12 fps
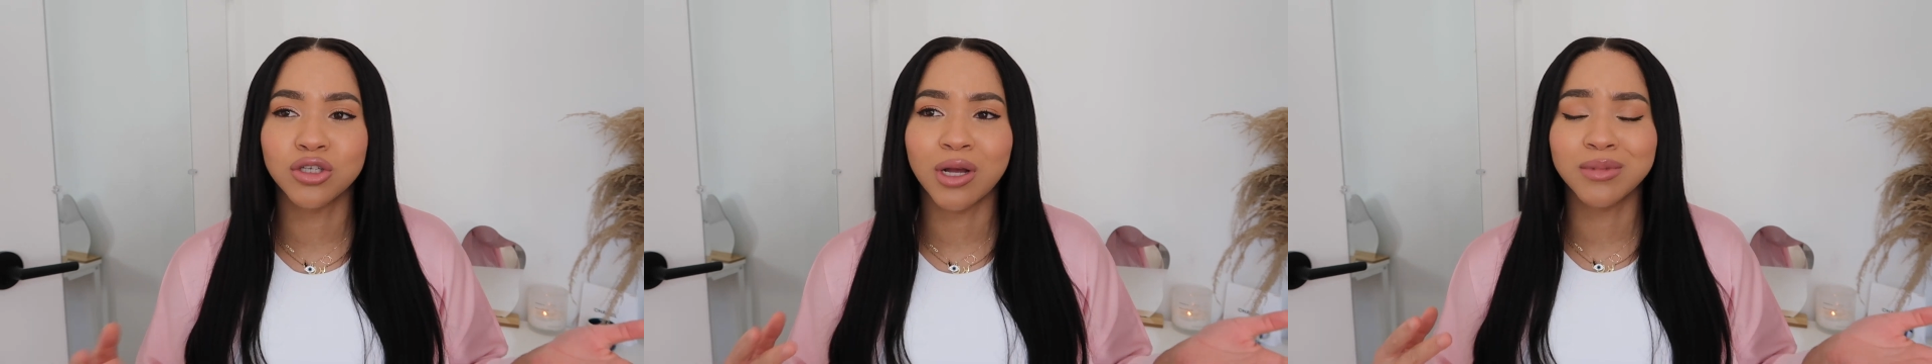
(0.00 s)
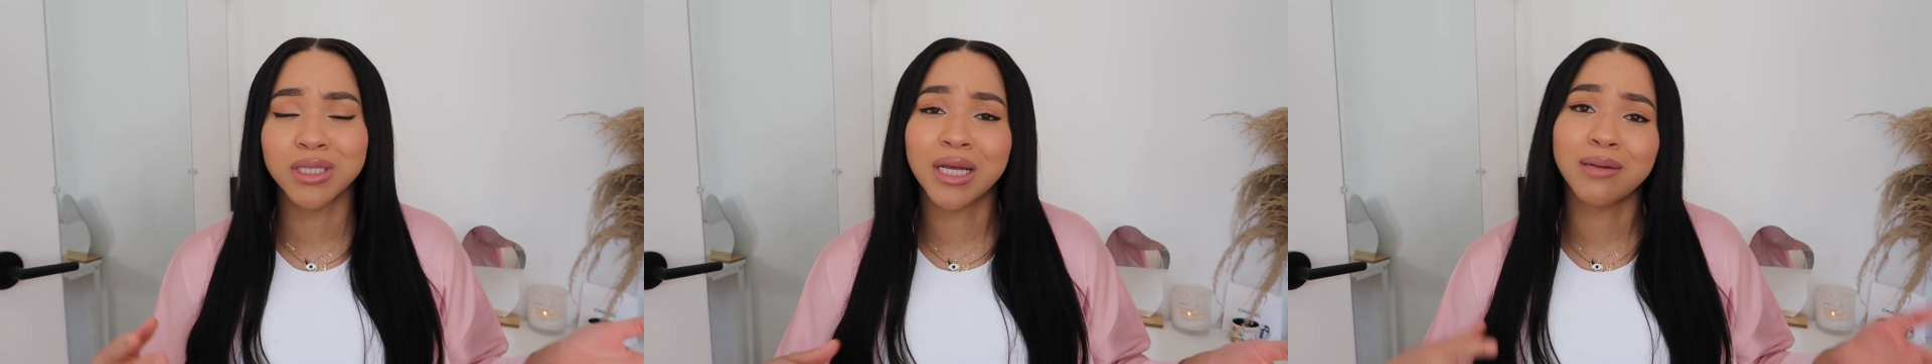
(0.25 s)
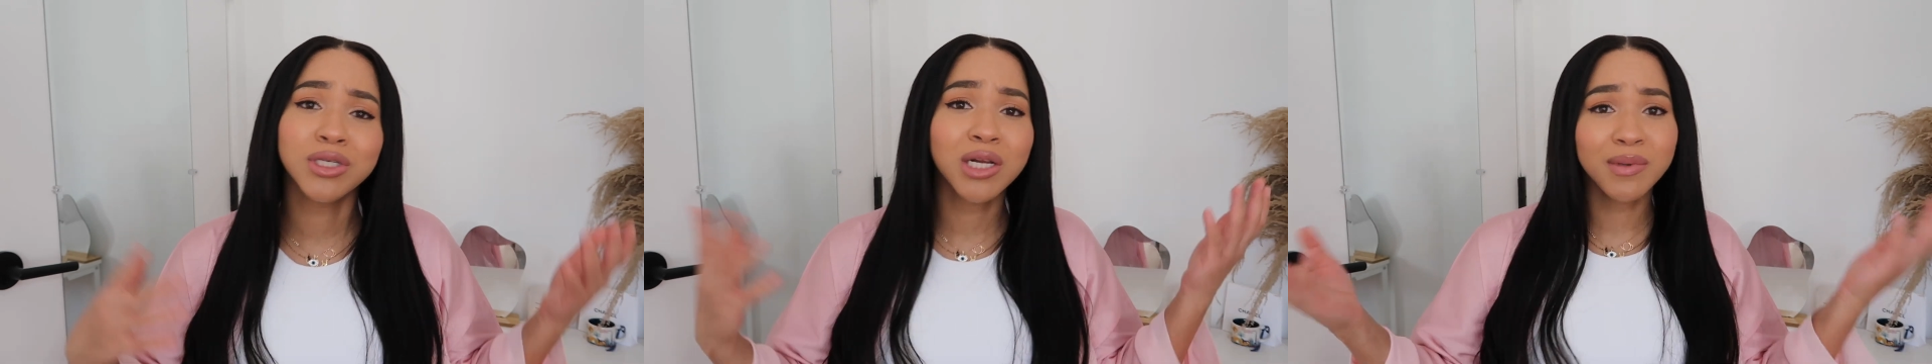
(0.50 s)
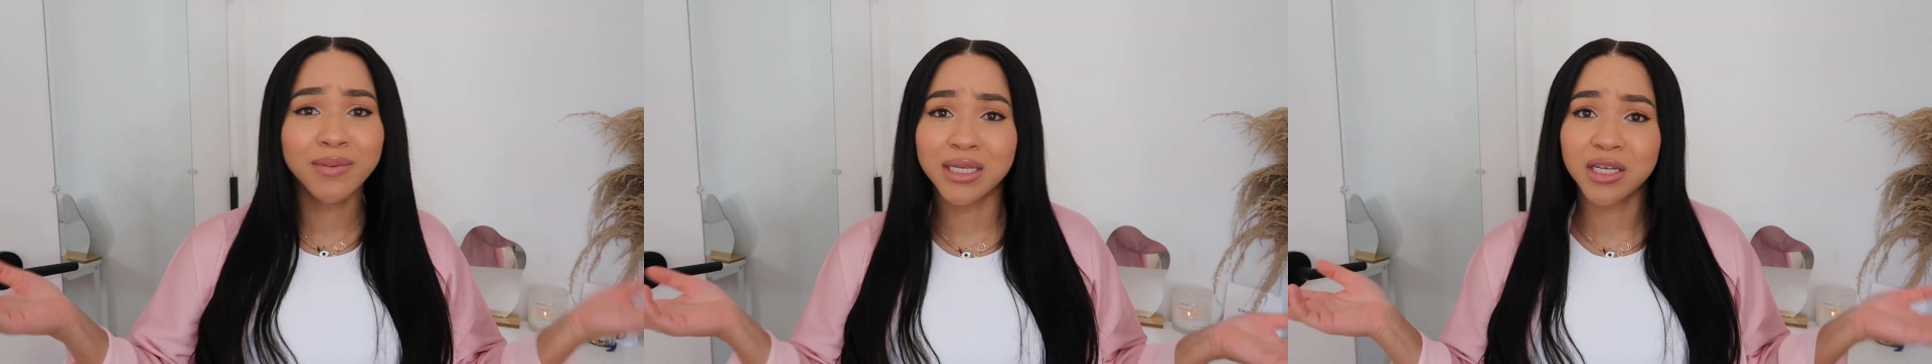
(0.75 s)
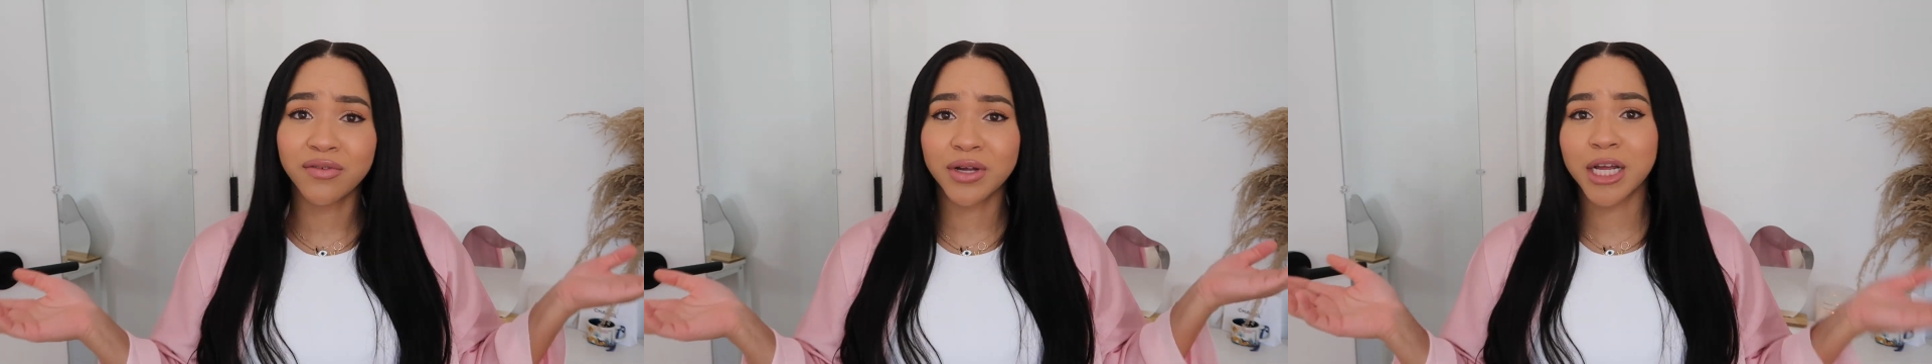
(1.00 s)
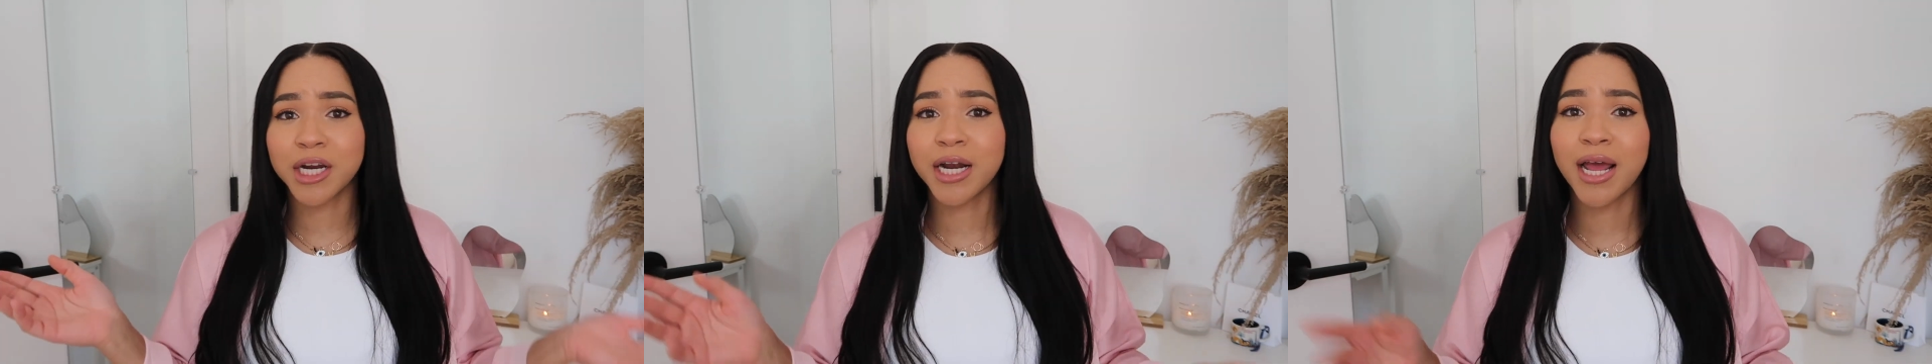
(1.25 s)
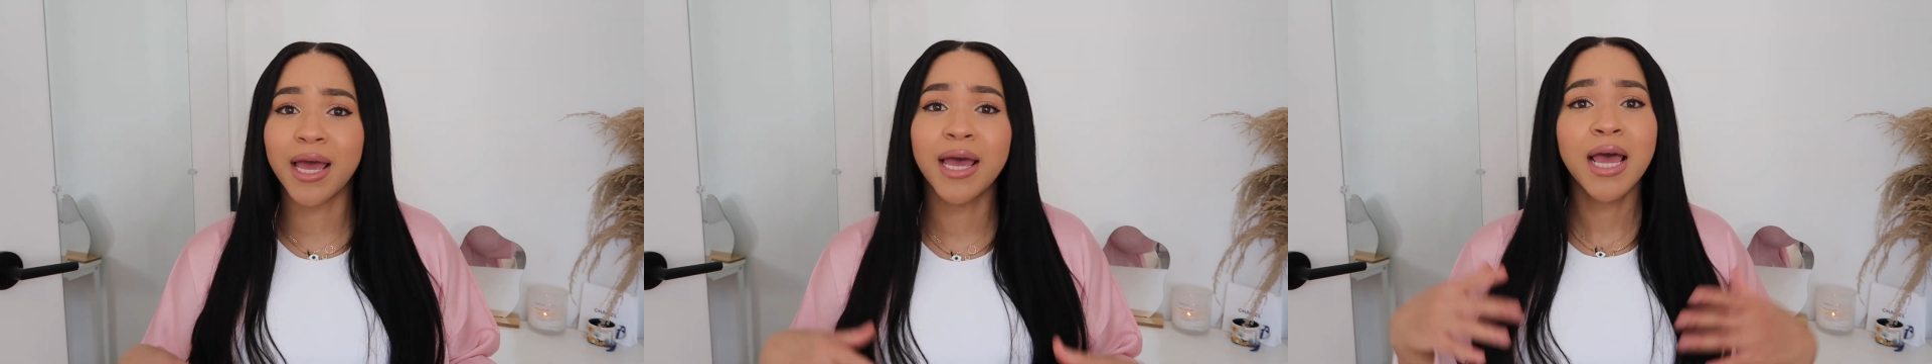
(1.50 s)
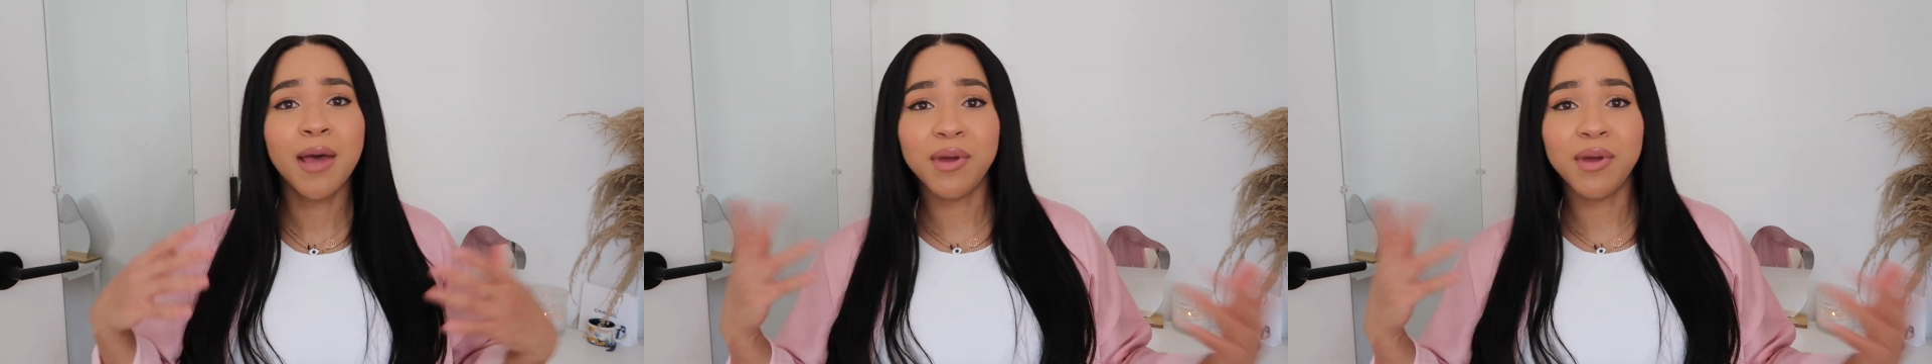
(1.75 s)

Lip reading: So I'm just like, I'm just gonna be myself on the internet.